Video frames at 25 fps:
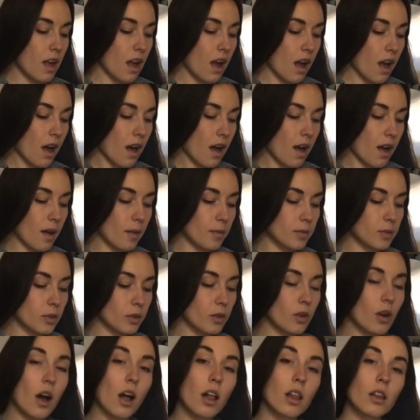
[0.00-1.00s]
So
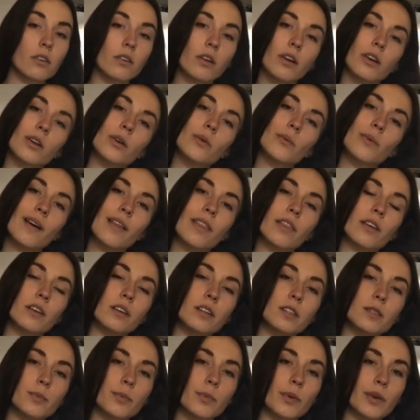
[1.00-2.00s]
Colorado weather
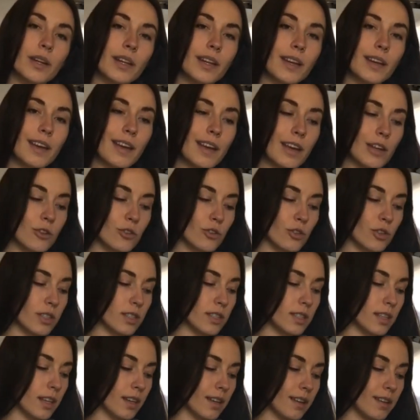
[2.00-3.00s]
is pretty
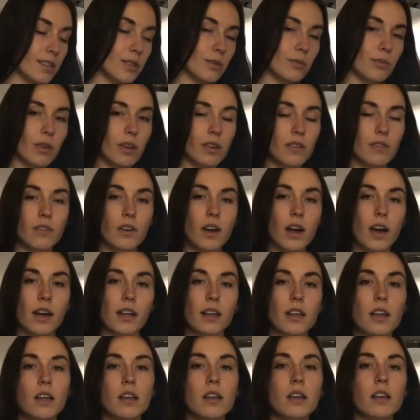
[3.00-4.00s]
interesting because we've got